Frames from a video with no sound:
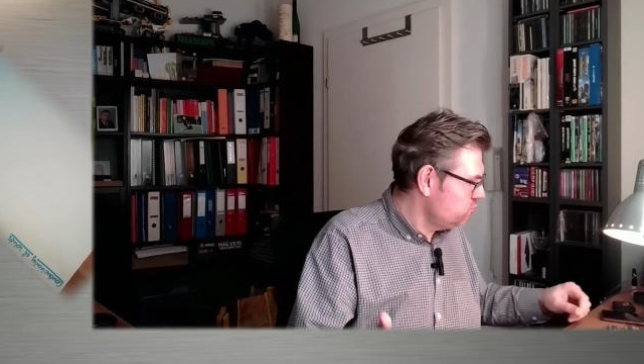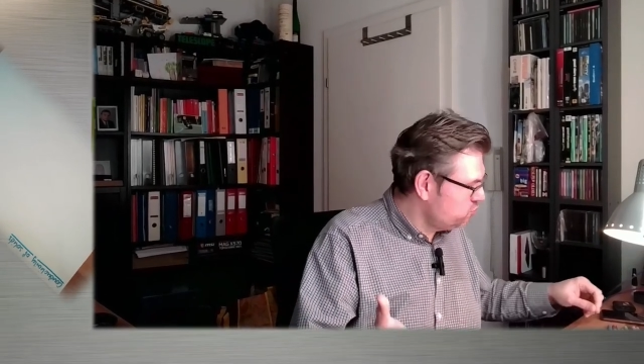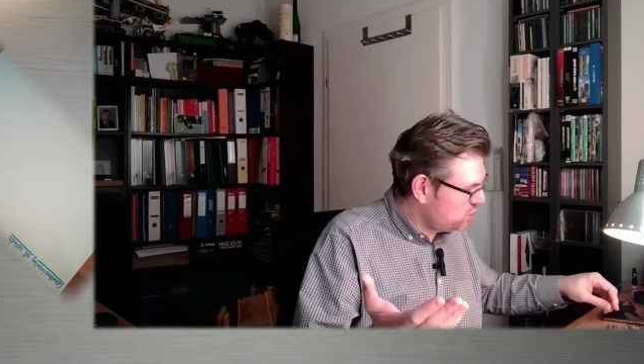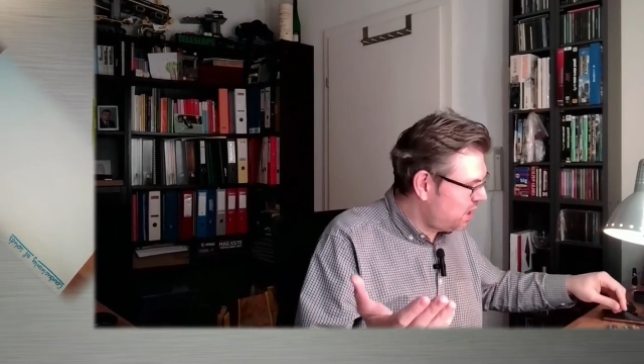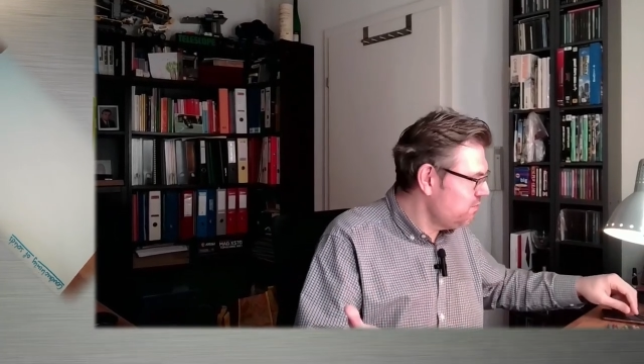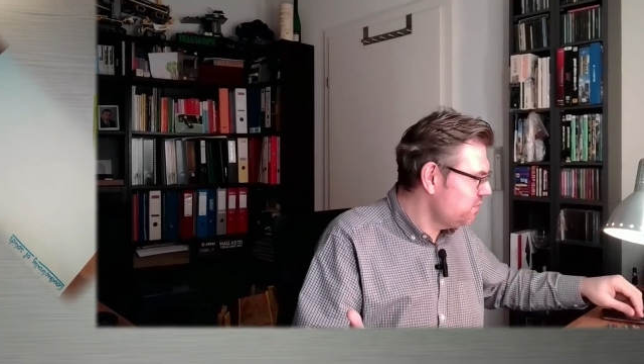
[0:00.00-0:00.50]

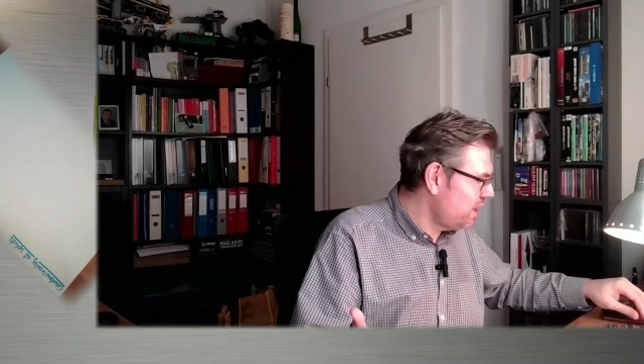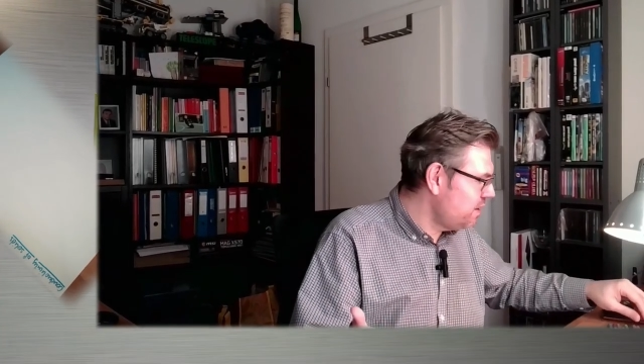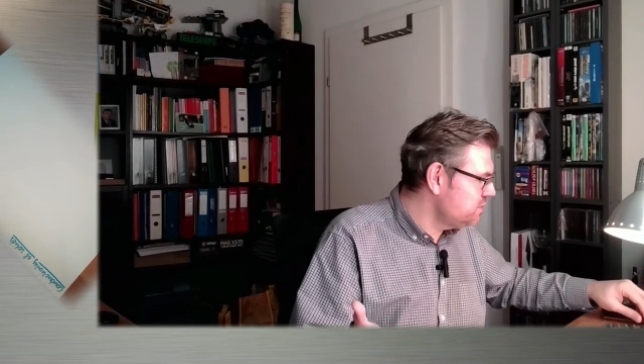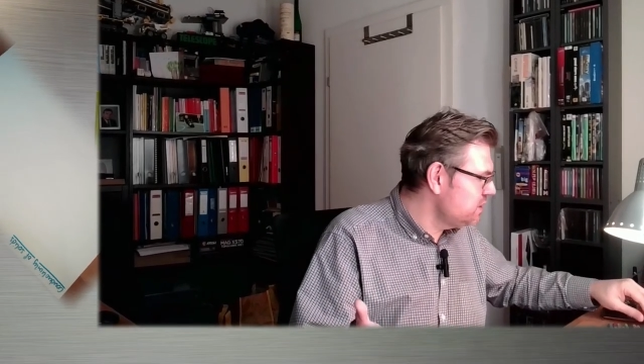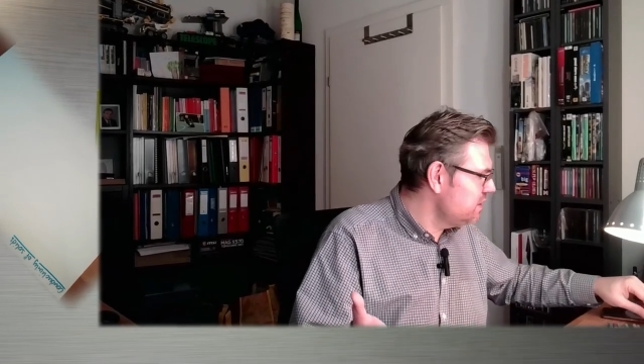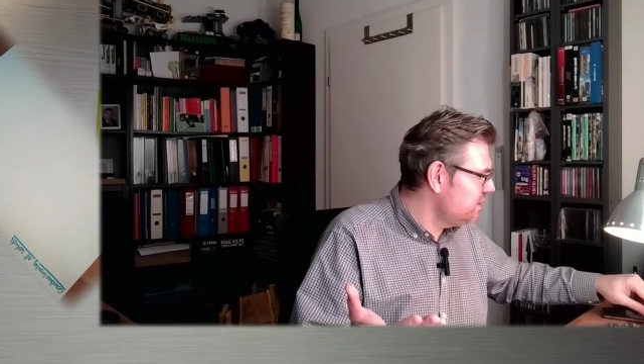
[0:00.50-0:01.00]

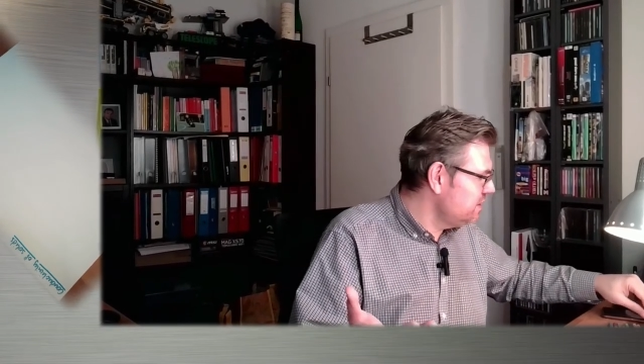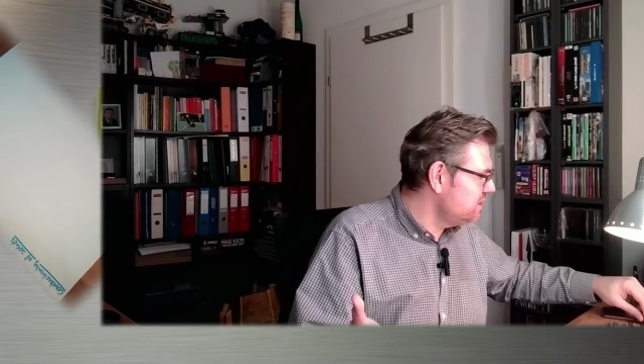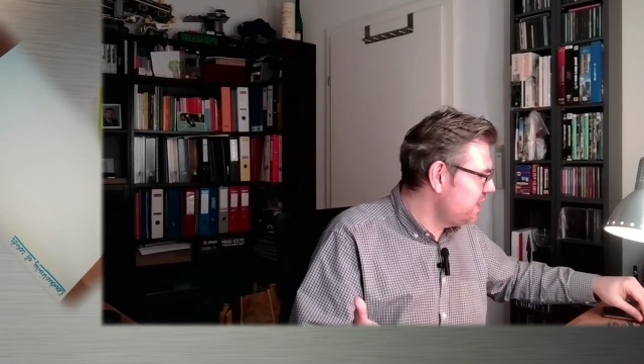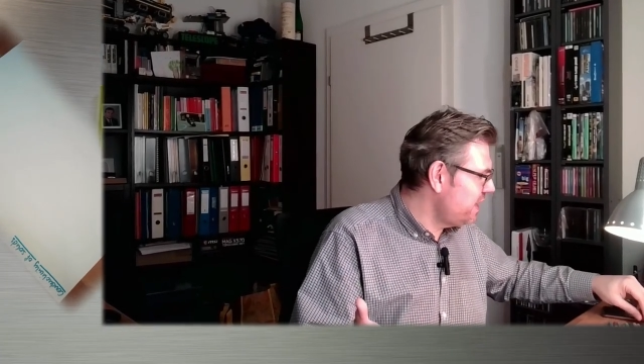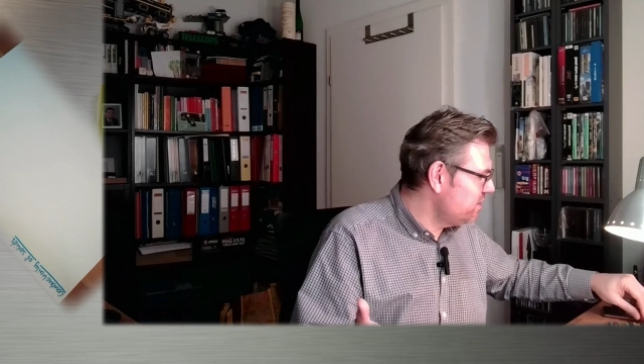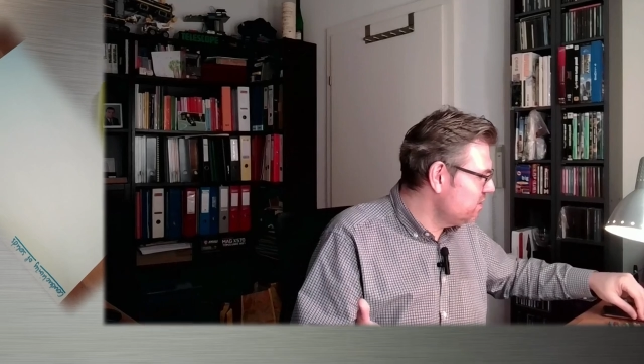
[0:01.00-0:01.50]
Sometimes
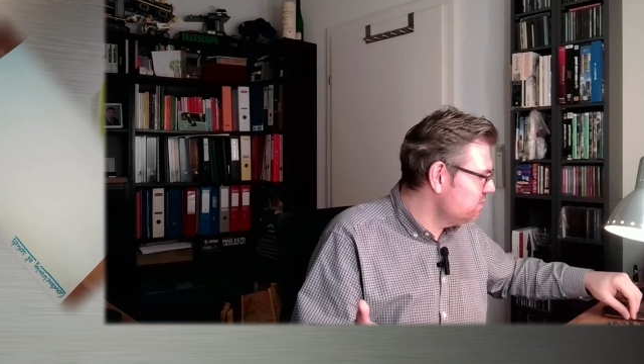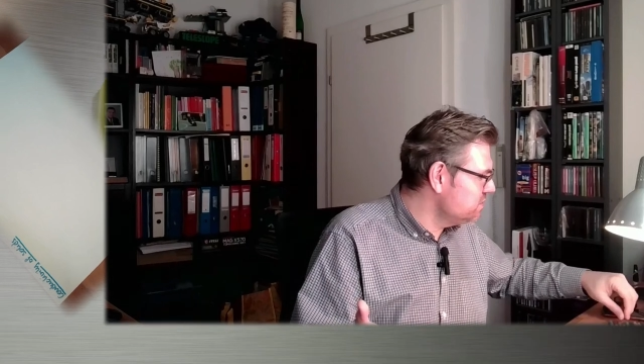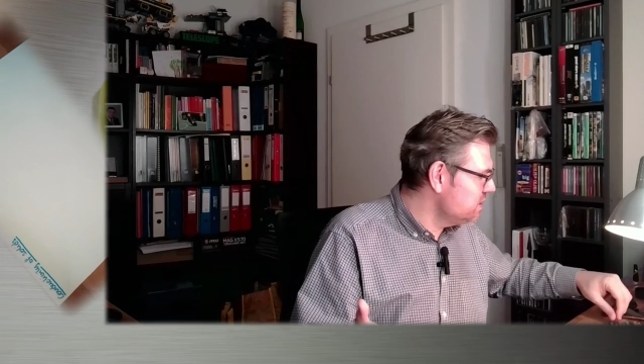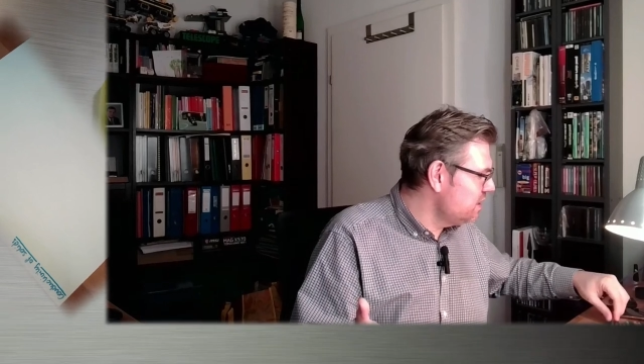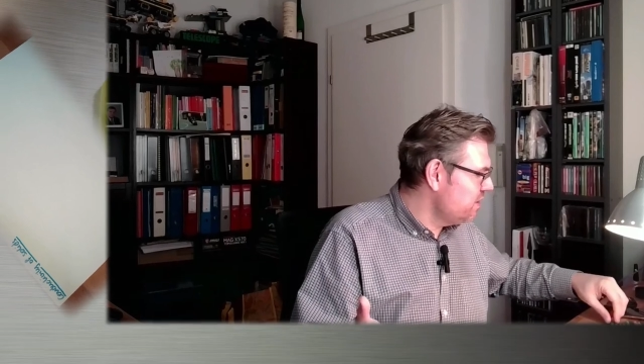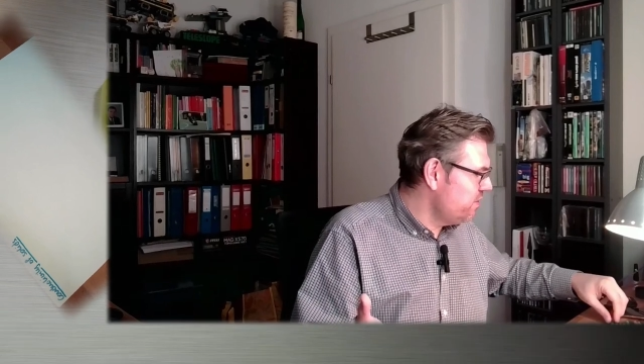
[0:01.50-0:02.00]
these
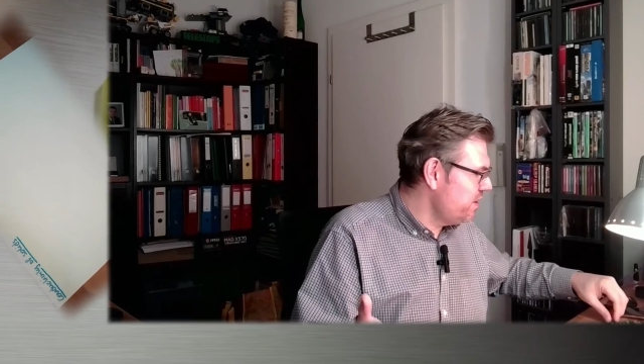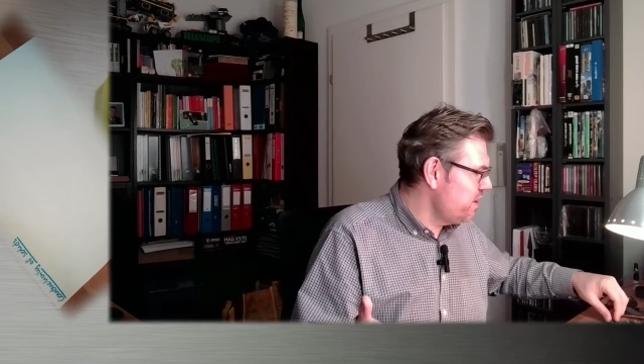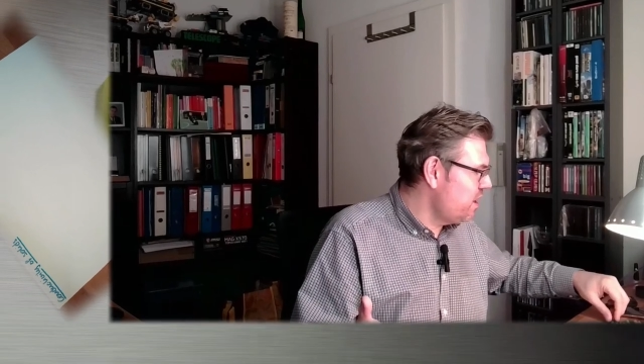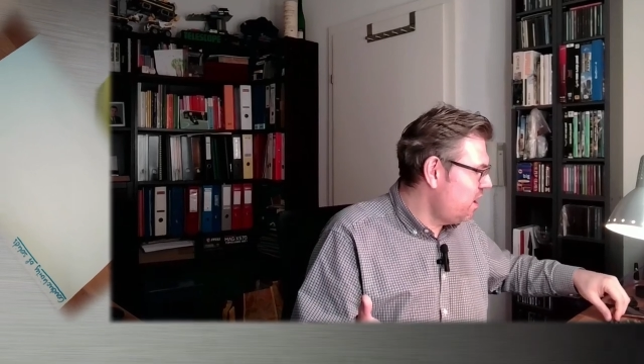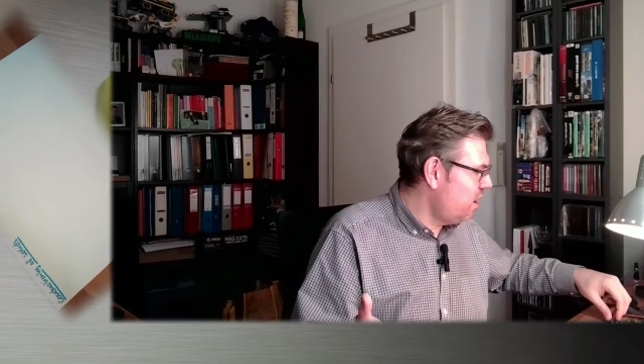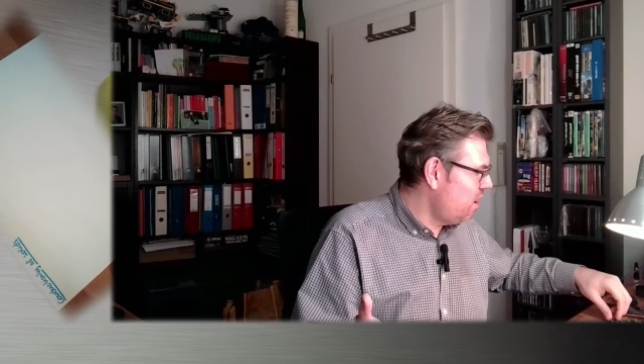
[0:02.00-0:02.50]
atoms,
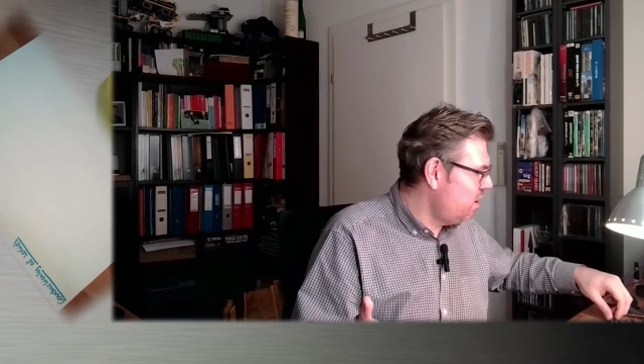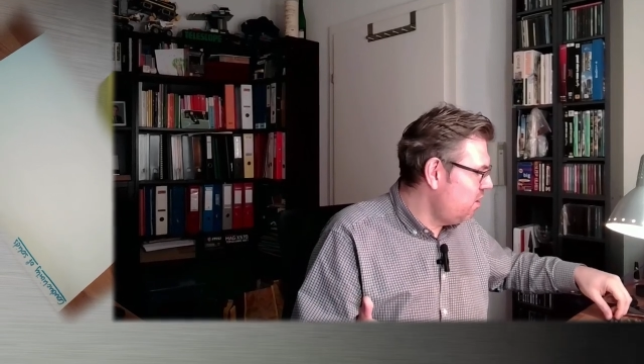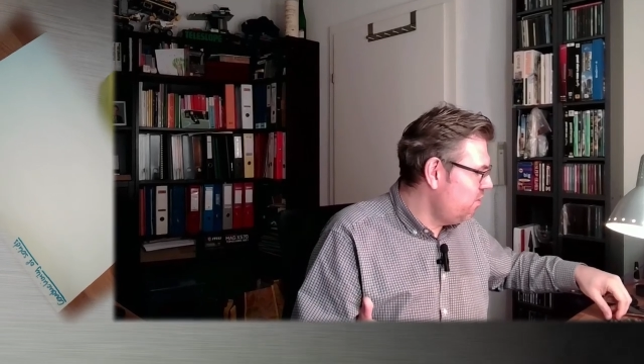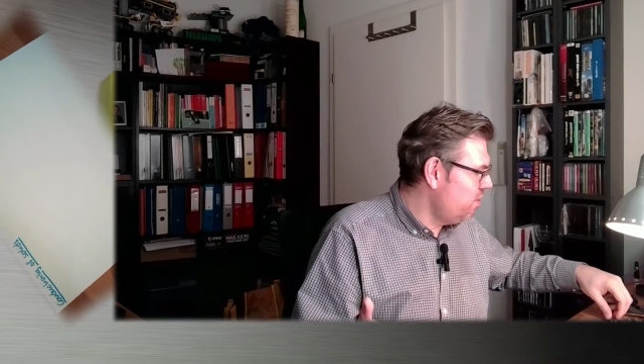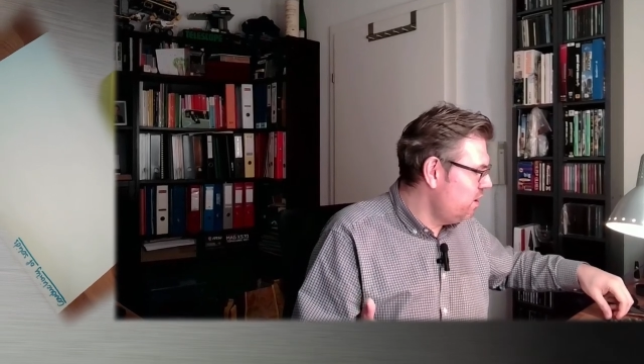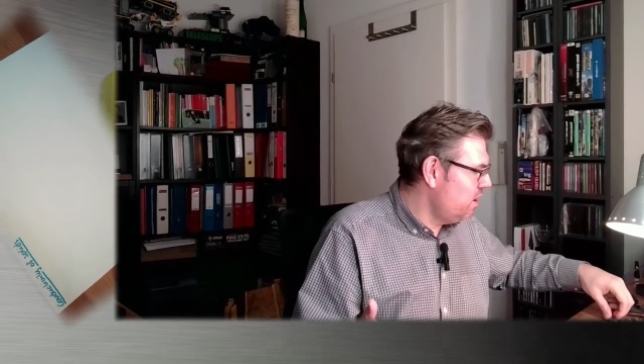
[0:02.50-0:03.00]
they
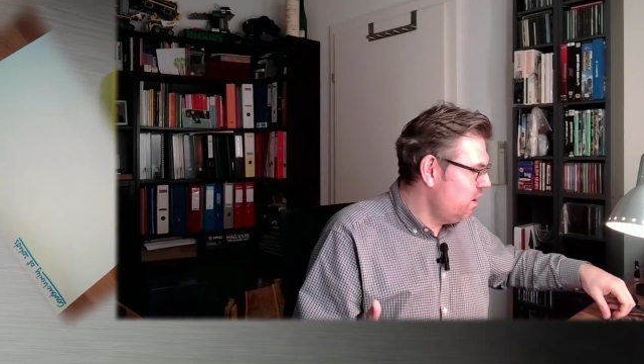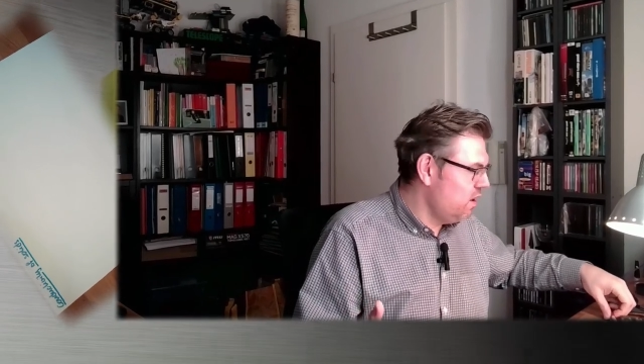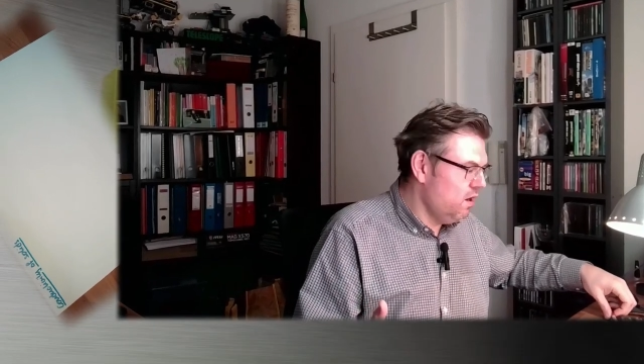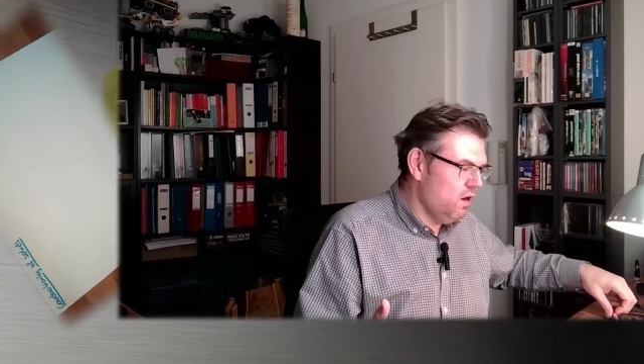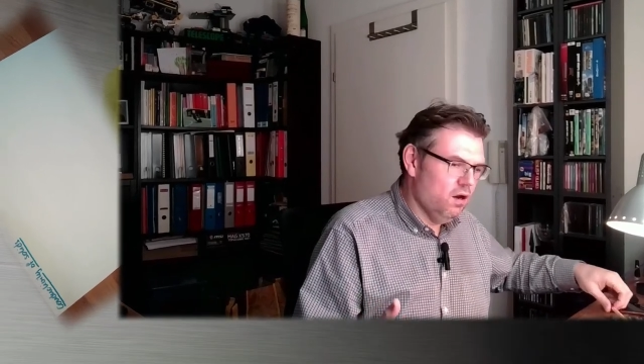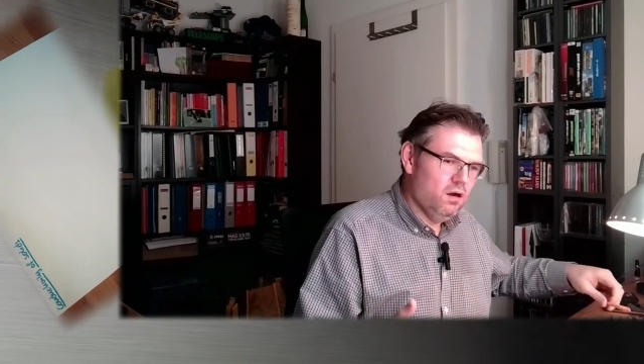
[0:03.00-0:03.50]
are
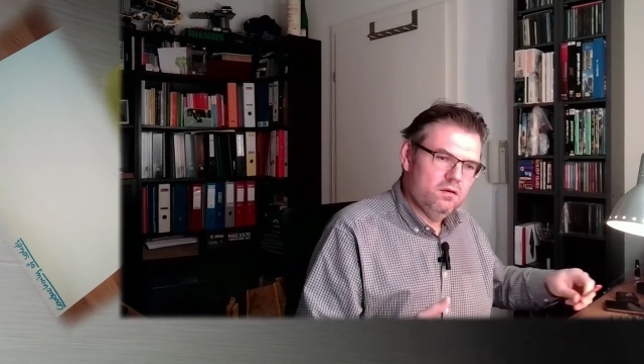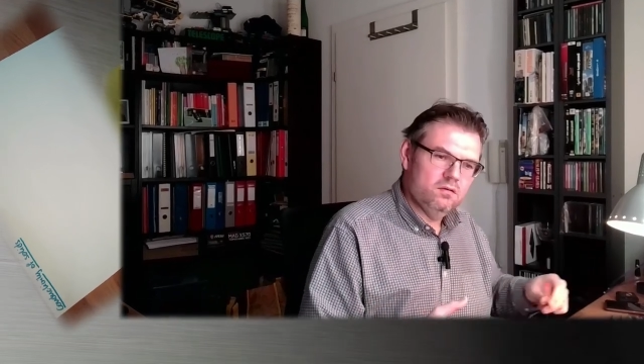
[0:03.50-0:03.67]
uh,